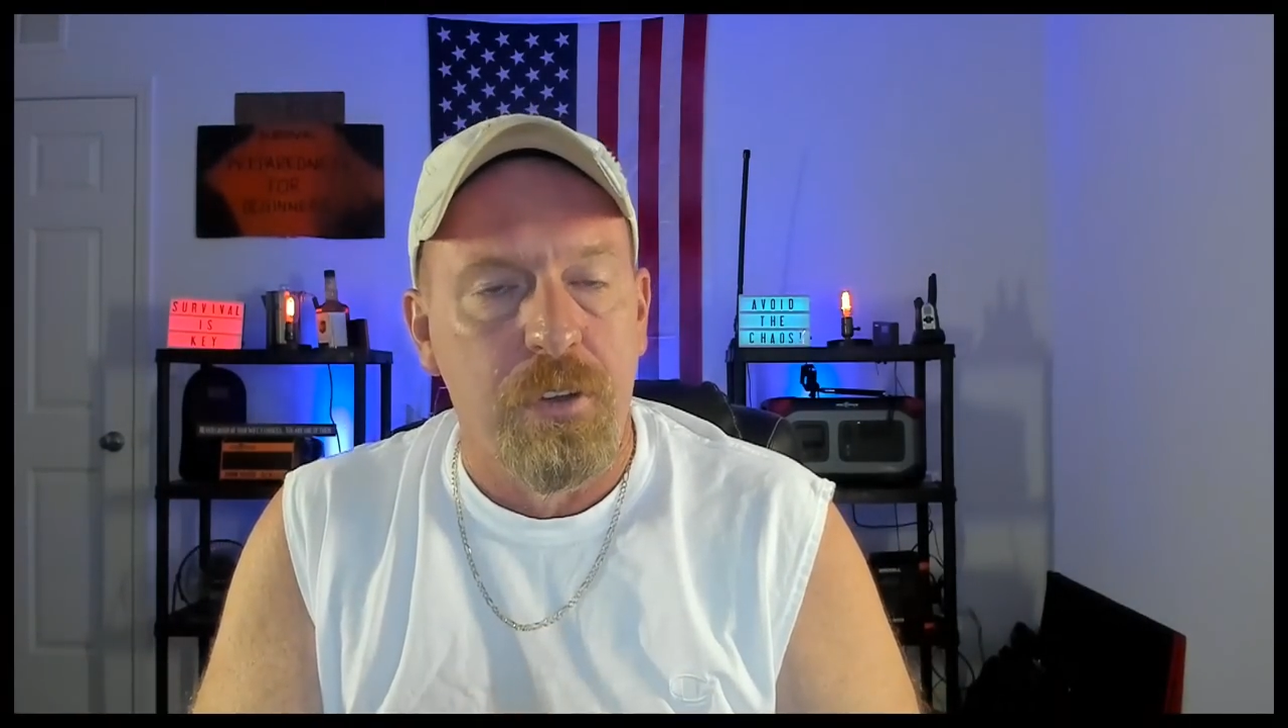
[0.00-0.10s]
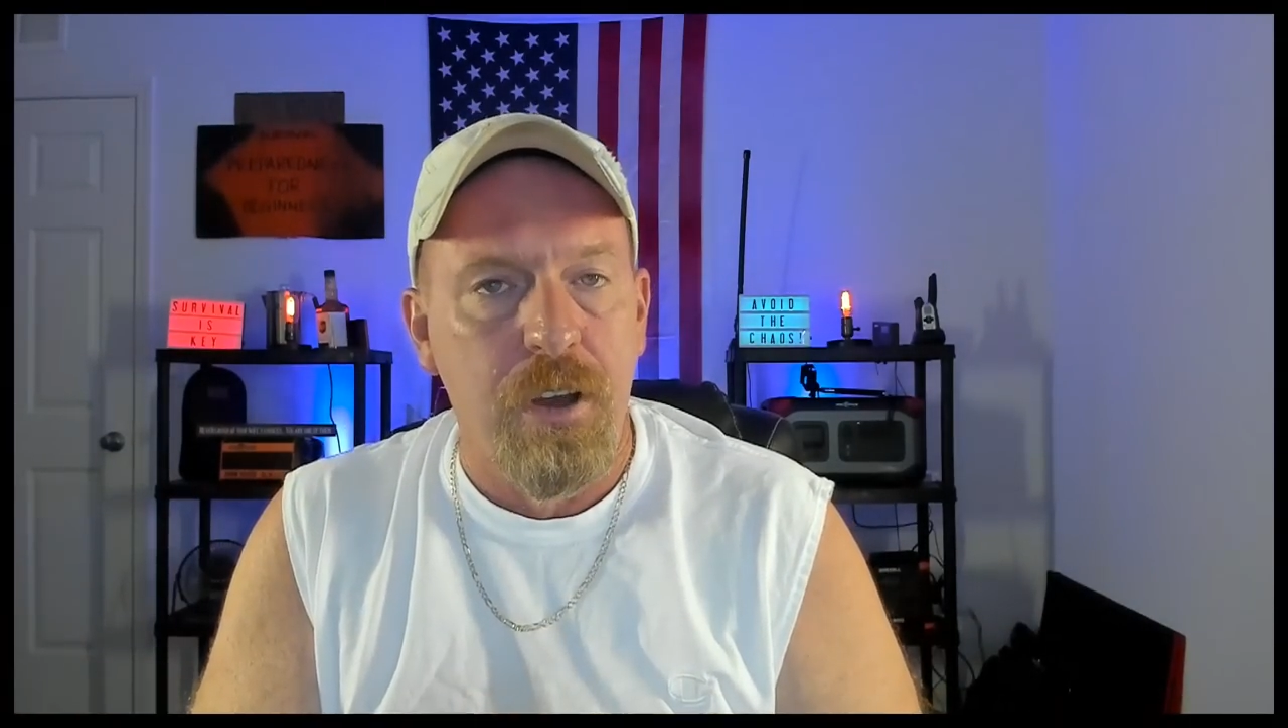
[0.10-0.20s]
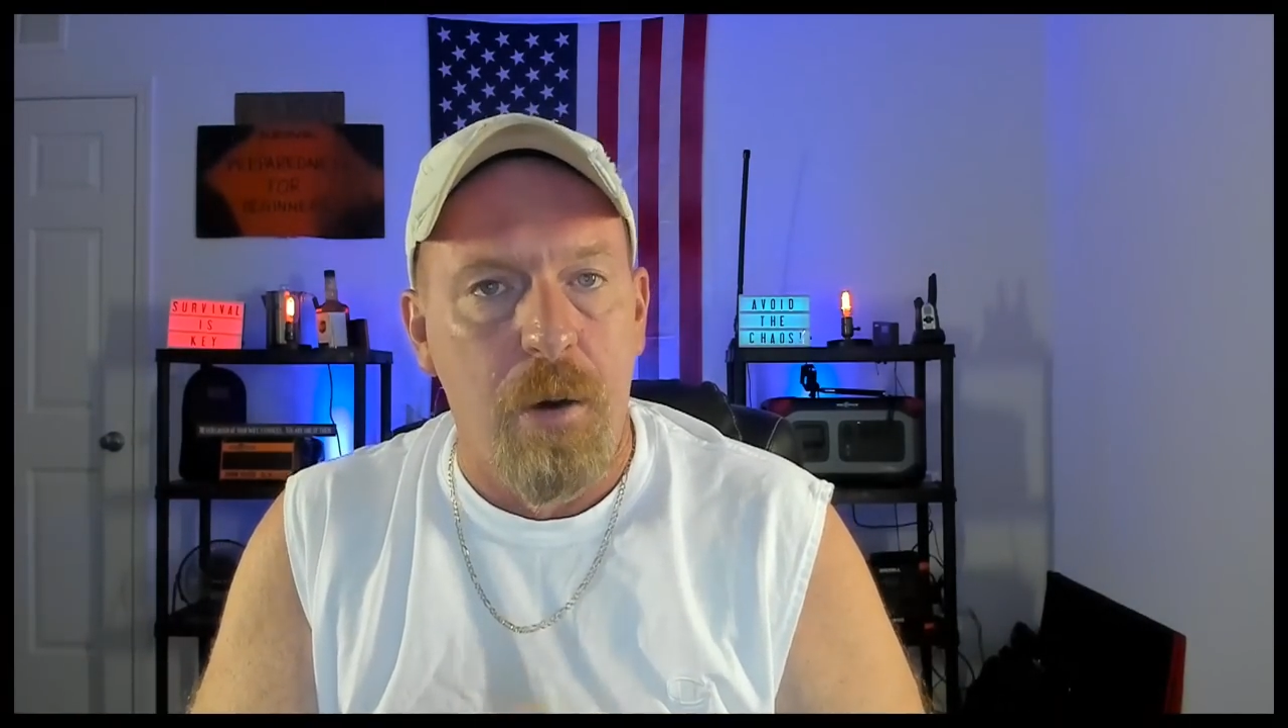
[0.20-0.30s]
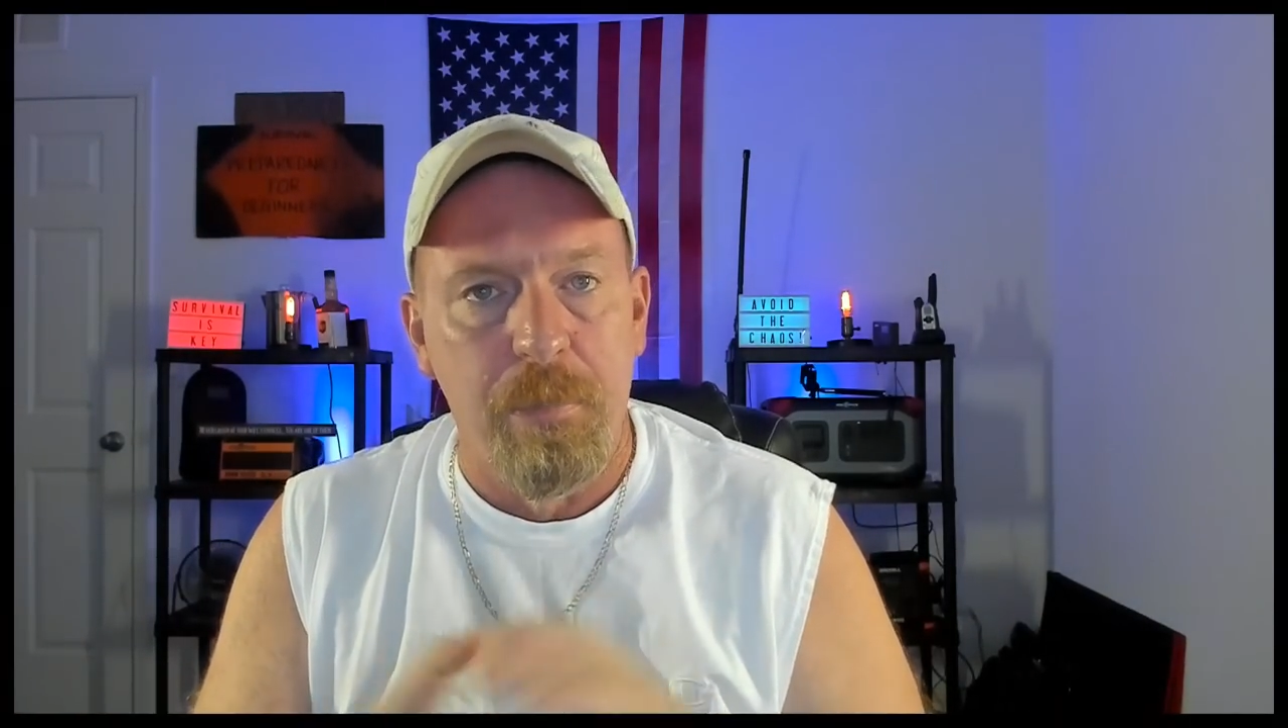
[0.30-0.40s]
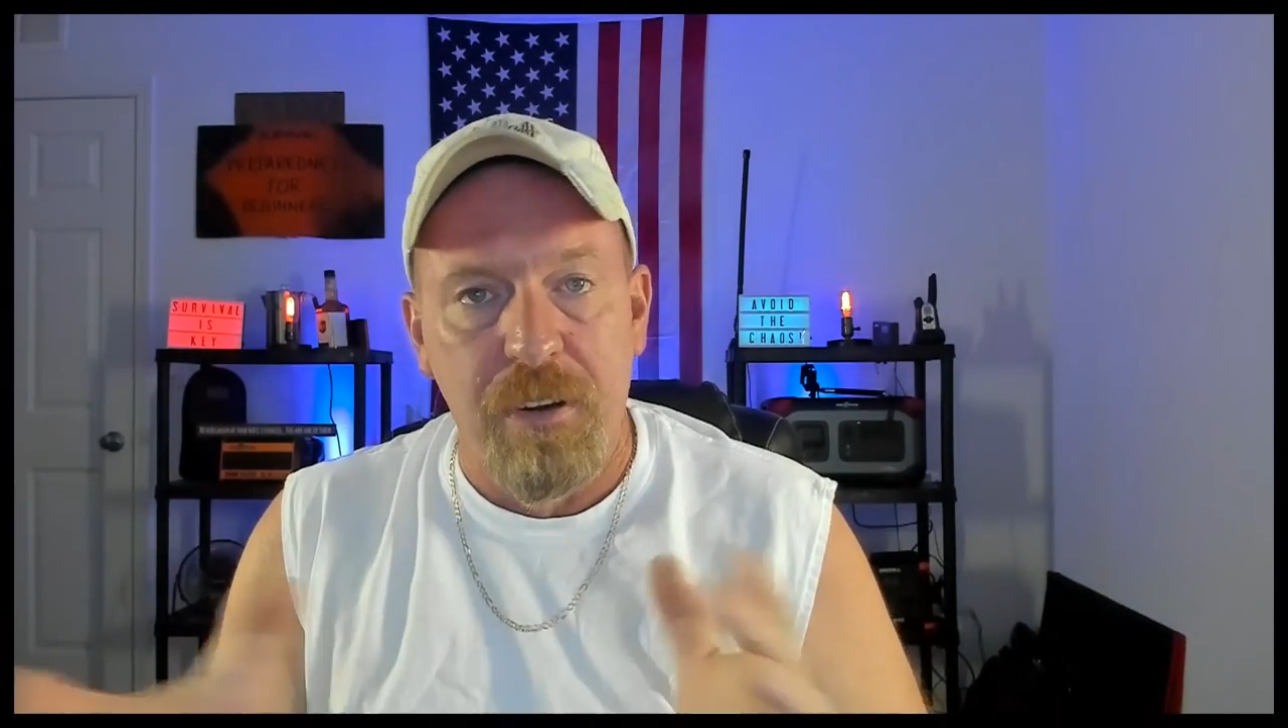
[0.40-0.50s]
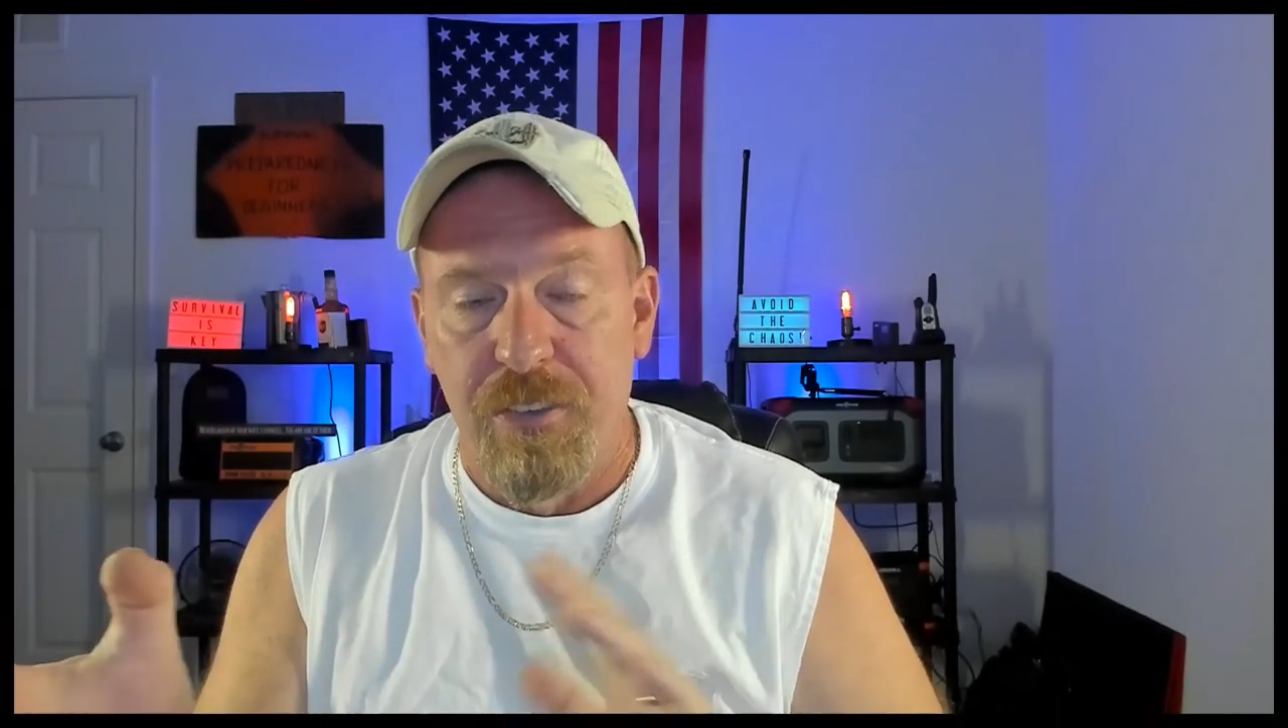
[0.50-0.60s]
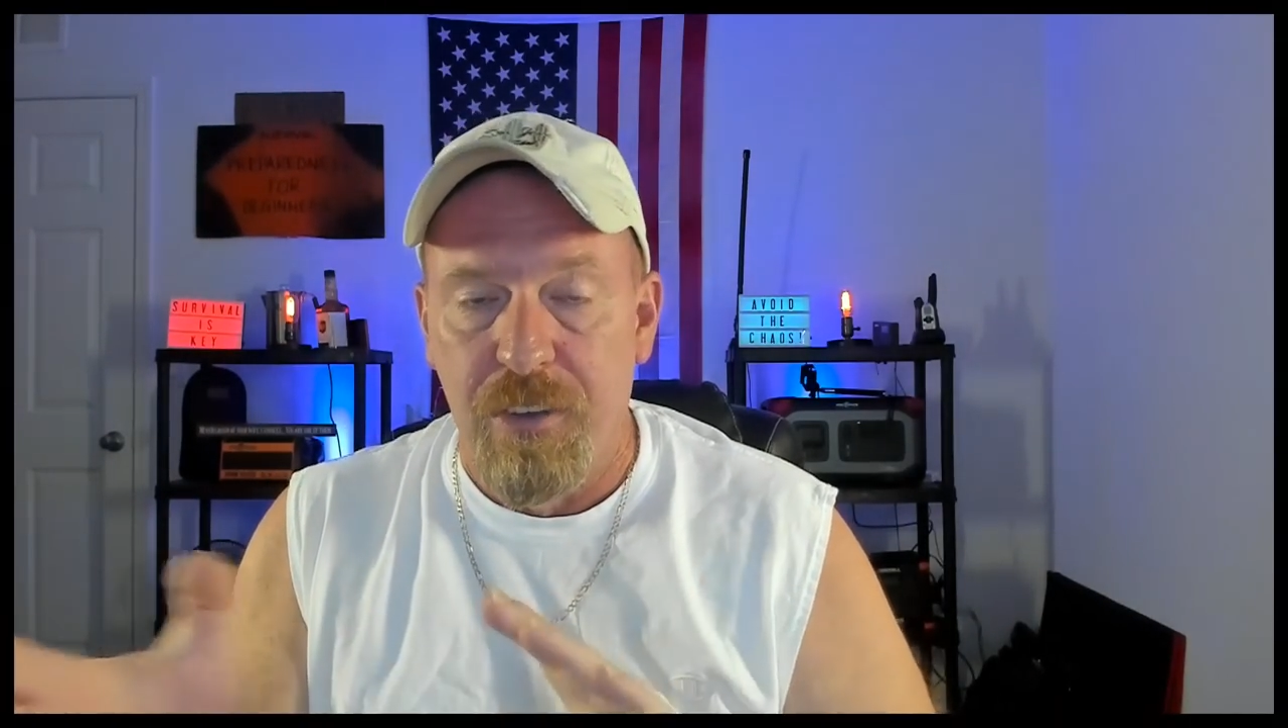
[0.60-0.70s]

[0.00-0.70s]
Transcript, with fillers: companies,